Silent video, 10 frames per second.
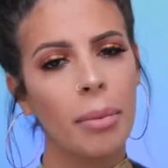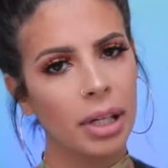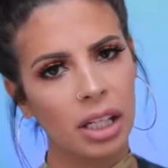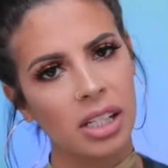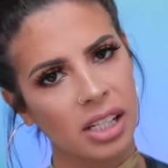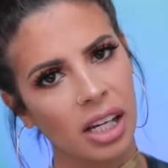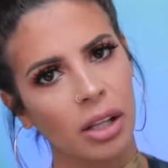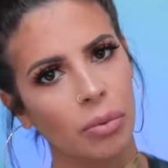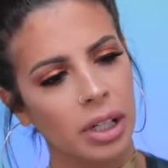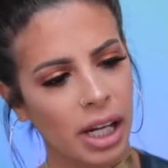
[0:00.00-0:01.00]
I'm gonna get it
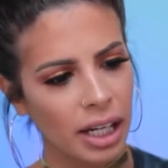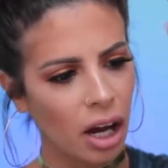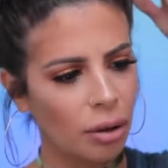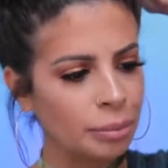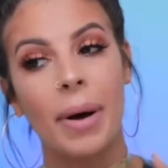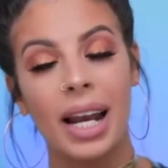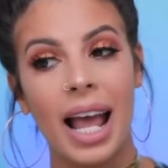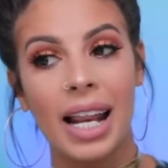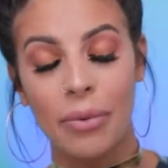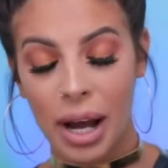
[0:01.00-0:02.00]
together one day, y'all. But
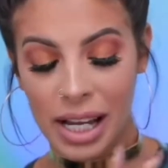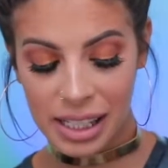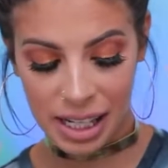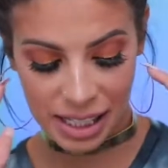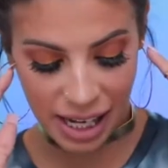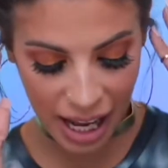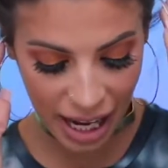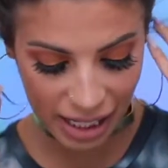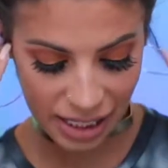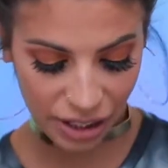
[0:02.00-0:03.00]
anyways,
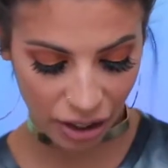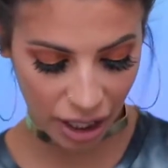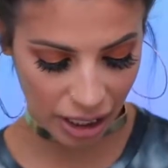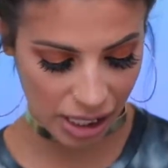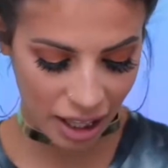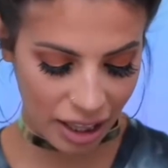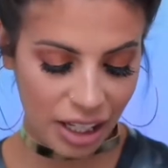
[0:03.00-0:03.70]
deadass serious.